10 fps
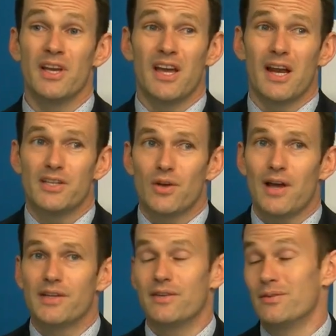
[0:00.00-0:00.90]
And I try
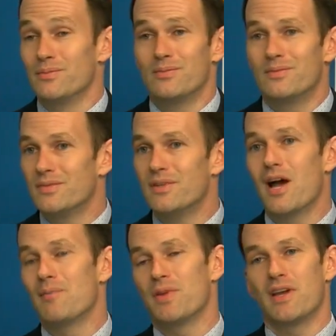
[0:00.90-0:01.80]
to do
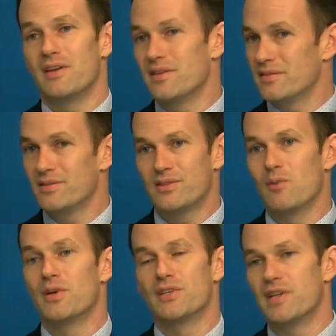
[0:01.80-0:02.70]
not pay so
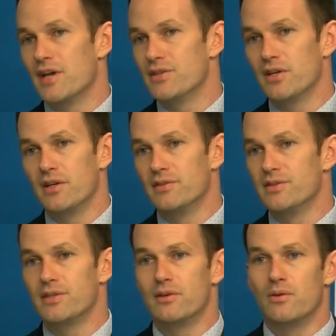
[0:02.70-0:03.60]
much attention
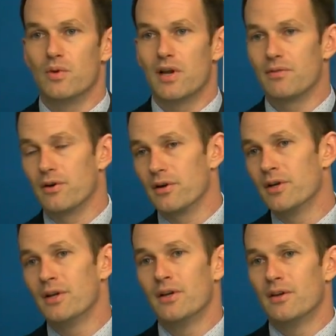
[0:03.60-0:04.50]
to whatever
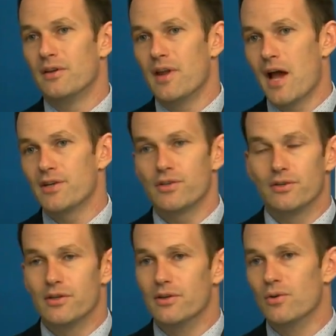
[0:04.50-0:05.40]

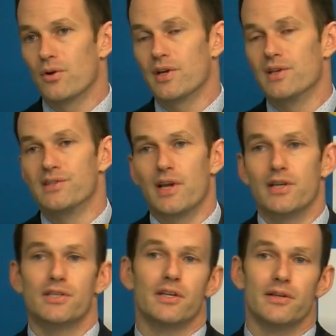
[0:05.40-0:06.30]
national
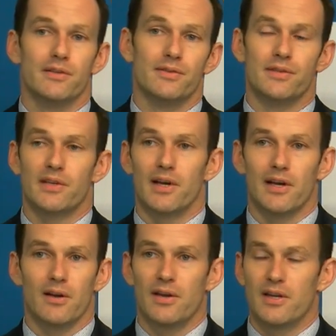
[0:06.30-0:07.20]
organizations
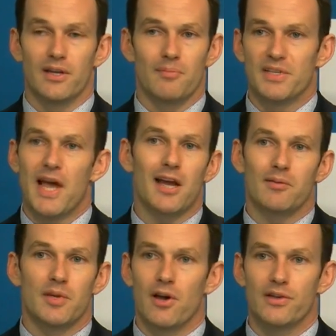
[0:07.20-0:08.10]
uh, end up attacking
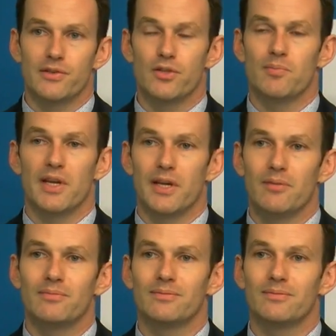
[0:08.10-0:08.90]
me on social media.